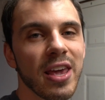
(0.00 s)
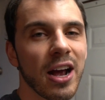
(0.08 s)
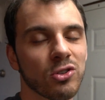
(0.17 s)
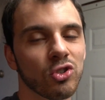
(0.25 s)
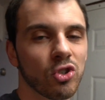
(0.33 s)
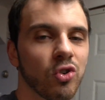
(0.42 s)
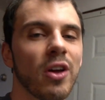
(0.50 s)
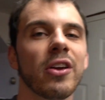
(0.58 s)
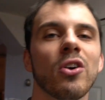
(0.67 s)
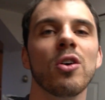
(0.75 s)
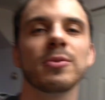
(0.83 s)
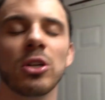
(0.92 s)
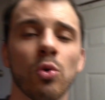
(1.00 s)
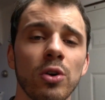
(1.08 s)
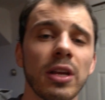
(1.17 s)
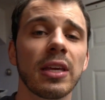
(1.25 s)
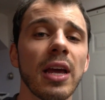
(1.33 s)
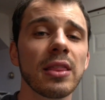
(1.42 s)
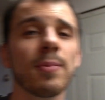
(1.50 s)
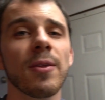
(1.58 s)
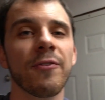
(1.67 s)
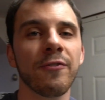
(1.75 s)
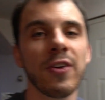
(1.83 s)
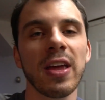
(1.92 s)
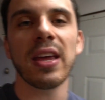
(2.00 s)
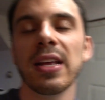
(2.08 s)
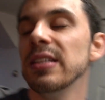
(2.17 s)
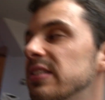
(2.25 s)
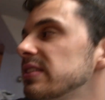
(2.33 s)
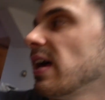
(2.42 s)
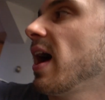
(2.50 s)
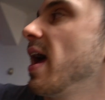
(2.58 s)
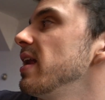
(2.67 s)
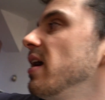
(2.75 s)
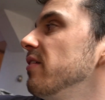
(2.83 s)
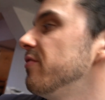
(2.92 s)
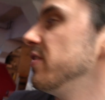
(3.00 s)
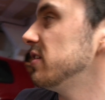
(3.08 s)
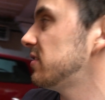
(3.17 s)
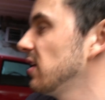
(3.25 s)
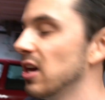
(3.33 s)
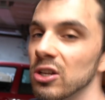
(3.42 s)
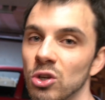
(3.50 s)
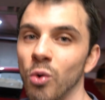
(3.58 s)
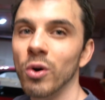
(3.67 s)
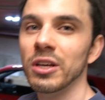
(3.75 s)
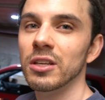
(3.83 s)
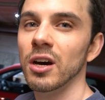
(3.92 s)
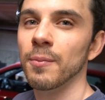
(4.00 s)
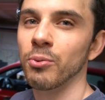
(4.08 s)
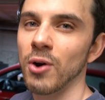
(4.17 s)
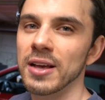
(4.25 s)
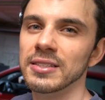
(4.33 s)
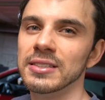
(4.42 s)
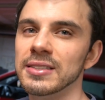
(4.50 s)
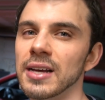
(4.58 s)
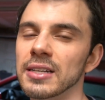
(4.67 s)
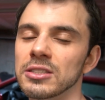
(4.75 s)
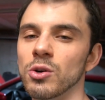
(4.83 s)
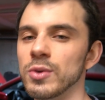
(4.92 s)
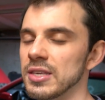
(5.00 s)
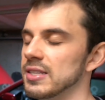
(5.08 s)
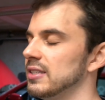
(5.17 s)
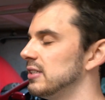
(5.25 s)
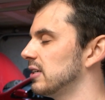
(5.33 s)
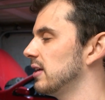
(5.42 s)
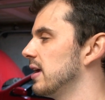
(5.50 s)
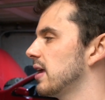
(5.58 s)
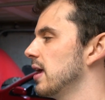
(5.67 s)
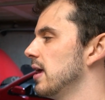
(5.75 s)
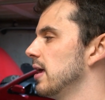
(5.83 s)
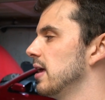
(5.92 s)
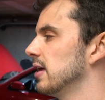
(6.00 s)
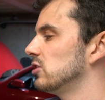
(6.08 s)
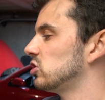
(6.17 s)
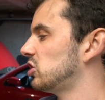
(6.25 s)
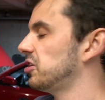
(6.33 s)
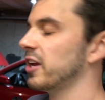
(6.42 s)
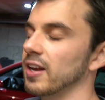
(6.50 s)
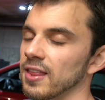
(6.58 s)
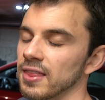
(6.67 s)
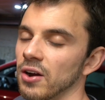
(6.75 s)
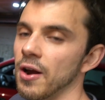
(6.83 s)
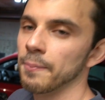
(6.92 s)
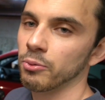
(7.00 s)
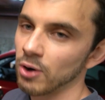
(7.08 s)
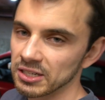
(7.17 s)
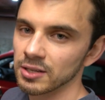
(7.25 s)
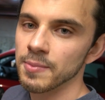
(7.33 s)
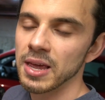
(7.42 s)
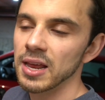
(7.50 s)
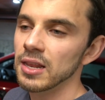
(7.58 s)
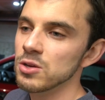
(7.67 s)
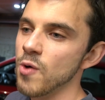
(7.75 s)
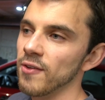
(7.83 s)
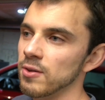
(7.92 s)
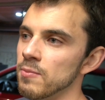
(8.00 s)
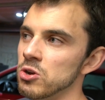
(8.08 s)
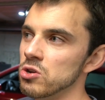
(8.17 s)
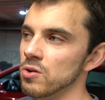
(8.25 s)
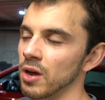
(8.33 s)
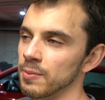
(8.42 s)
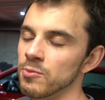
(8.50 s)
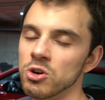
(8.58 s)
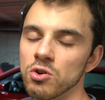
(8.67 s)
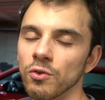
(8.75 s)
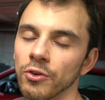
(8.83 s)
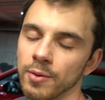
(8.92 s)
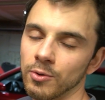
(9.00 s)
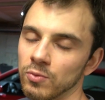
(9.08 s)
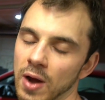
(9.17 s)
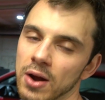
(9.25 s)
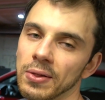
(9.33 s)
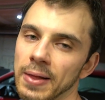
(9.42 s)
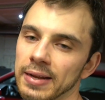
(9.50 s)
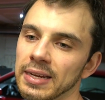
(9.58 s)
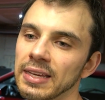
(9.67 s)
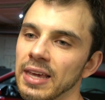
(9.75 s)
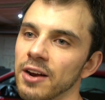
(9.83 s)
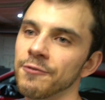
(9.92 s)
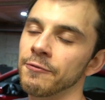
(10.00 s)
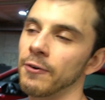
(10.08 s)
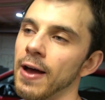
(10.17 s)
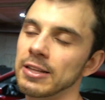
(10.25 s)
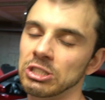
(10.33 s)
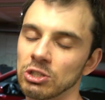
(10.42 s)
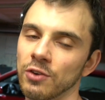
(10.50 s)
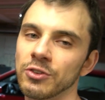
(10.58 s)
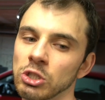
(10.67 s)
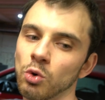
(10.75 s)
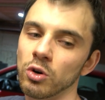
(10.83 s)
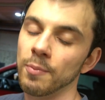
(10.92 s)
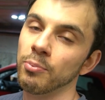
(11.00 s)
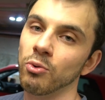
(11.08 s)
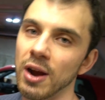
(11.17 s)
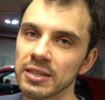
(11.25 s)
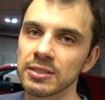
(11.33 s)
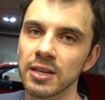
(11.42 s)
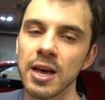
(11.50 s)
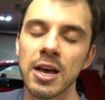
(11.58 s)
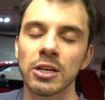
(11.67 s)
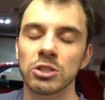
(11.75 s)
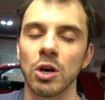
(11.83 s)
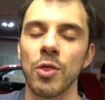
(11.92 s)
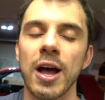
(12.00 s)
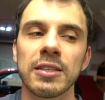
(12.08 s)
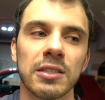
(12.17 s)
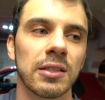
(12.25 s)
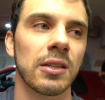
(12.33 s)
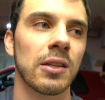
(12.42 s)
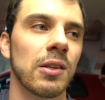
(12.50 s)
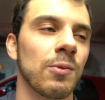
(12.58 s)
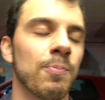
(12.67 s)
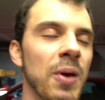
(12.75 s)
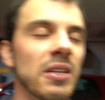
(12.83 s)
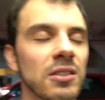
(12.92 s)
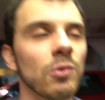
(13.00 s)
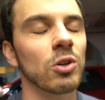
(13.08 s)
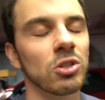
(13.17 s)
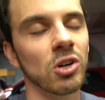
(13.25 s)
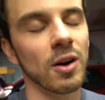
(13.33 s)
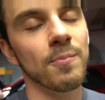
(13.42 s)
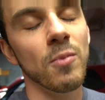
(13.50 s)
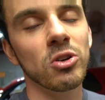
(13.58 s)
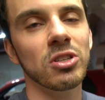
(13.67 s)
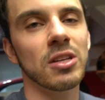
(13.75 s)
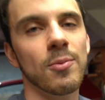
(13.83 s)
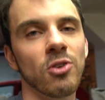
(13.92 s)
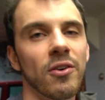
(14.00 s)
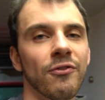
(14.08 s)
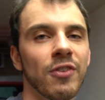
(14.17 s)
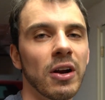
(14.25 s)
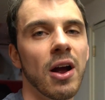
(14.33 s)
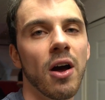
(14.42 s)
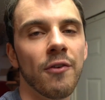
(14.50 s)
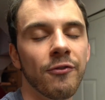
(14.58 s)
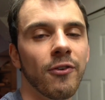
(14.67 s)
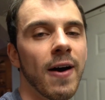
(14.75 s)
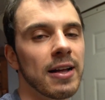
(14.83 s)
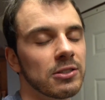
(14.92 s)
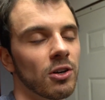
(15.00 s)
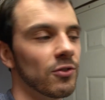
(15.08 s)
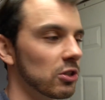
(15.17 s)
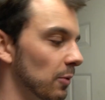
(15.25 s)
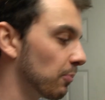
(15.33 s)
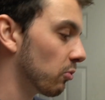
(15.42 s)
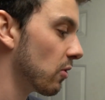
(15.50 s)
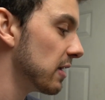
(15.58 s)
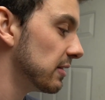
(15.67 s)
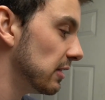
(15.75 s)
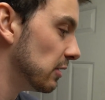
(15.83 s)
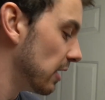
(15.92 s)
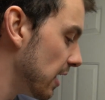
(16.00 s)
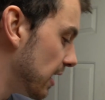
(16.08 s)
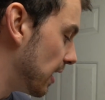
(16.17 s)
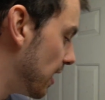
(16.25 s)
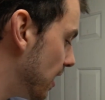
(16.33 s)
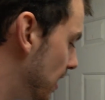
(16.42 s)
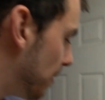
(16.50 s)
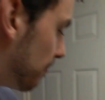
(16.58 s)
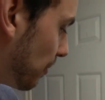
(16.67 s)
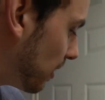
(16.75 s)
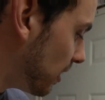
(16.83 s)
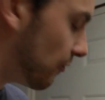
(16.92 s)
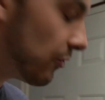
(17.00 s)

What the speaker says: actual trailing arms in order to get them to fit inside of this 20-ton press. It's not so easy to like just stick it in there and press them in. You have to maneuver them around a lot to get a flat surface in order to press. So that's basically what took up most of the time, trying to figure out a flat surface to press these in. But if